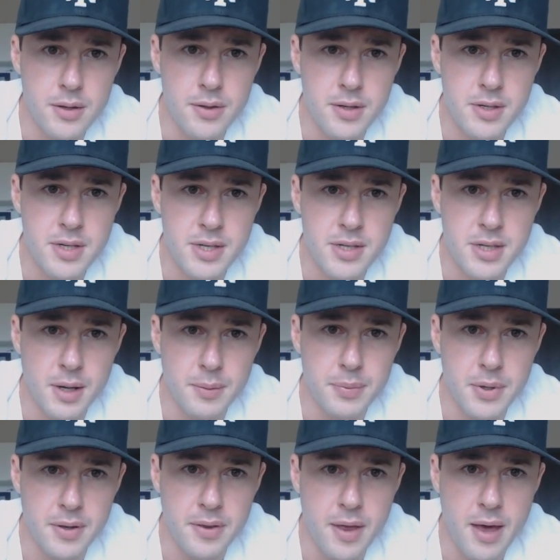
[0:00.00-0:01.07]
this is
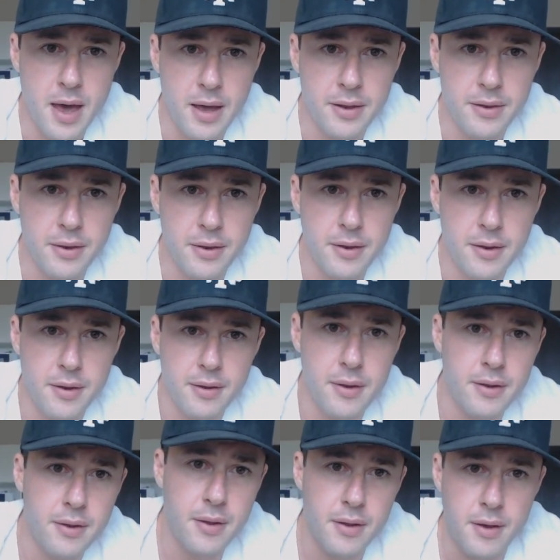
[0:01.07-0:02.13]
something that
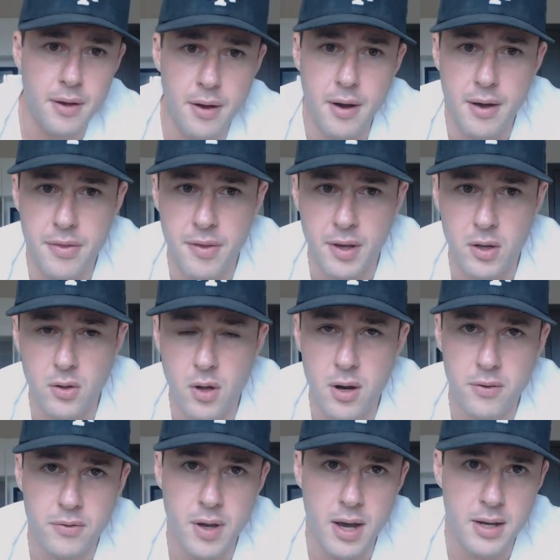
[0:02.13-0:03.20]
I think a lot
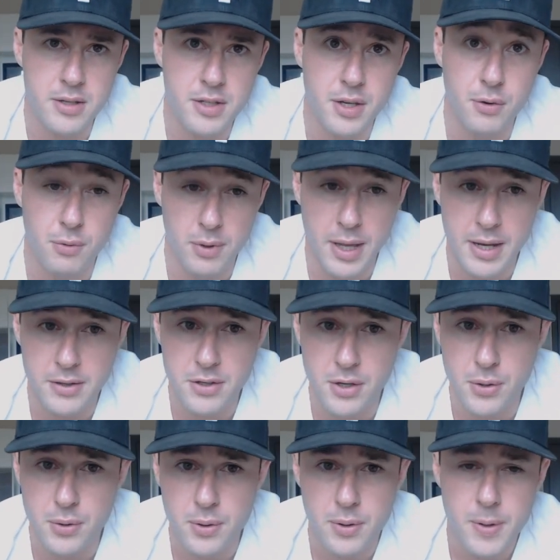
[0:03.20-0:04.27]
of guys can relate
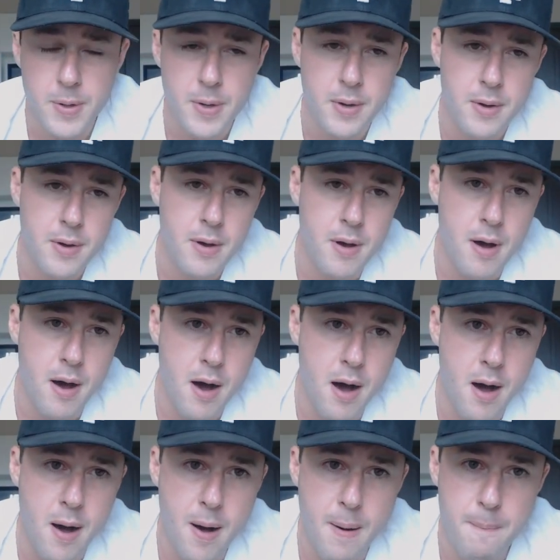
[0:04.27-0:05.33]
to.
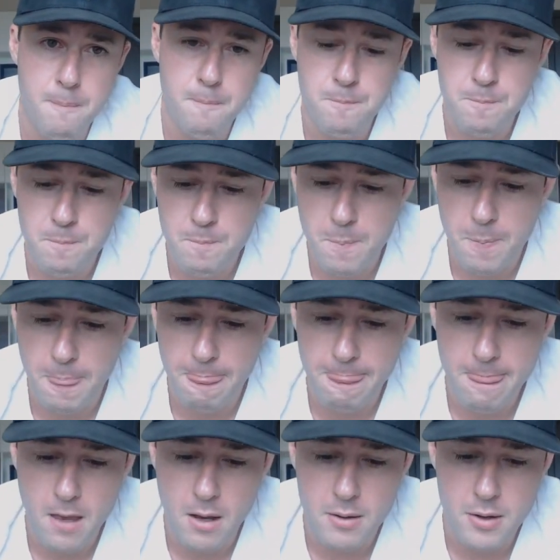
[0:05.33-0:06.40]

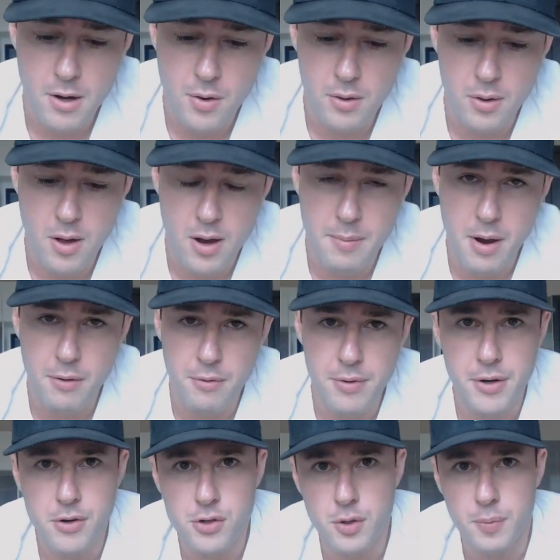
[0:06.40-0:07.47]
A lot of my
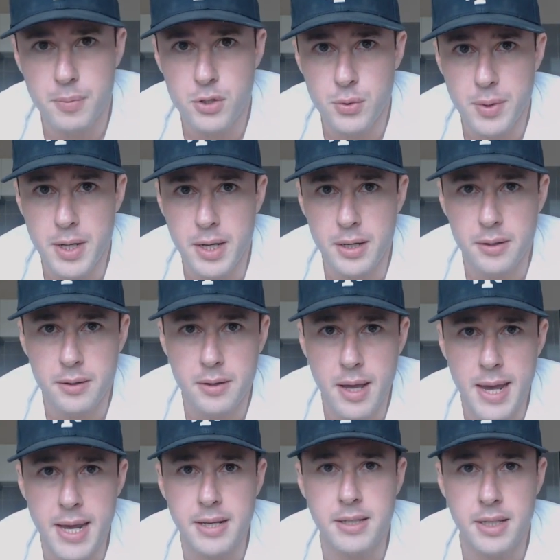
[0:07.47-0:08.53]
readers are between
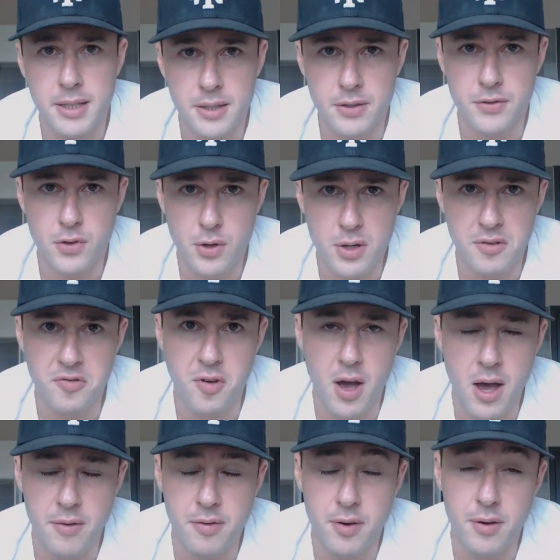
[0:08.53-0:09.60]
18 to
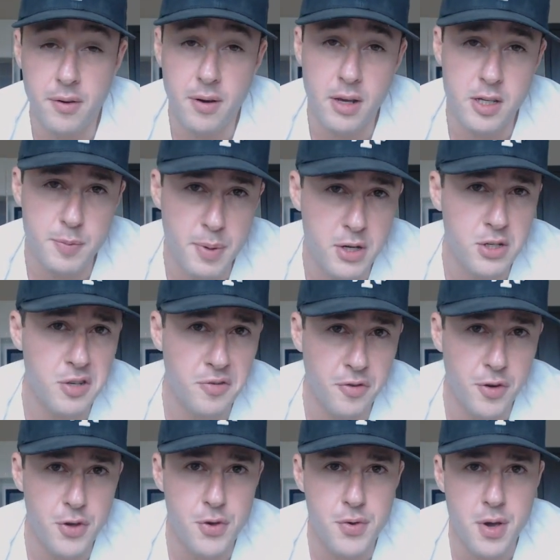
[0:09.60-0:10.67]
35, and especially
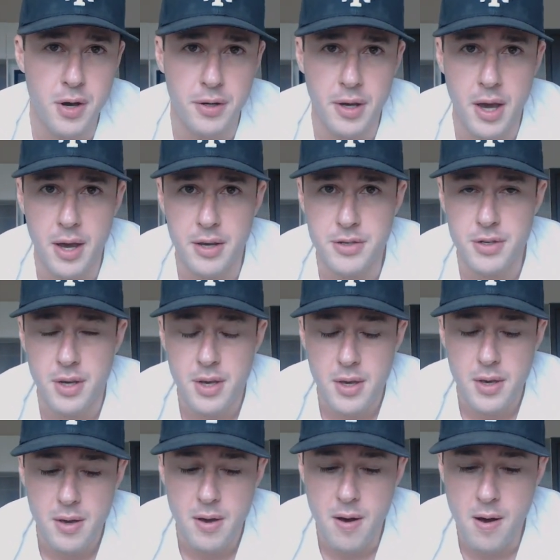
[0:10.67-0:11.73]
for you young guys,
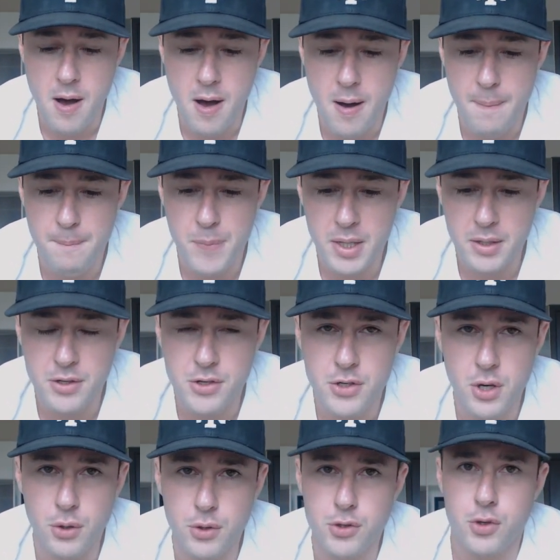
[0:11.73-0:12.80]
it's
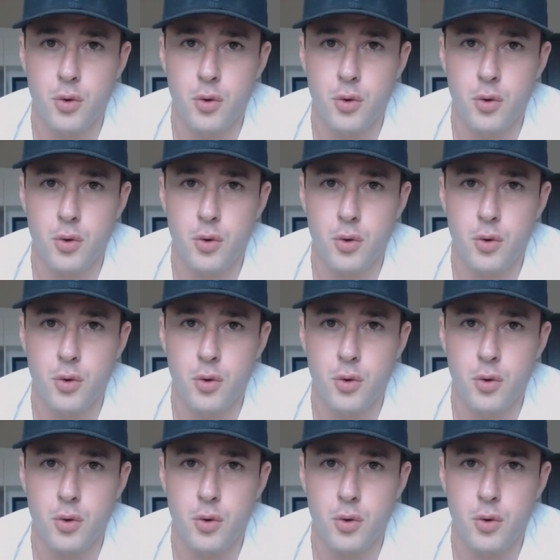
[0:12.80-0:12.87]
so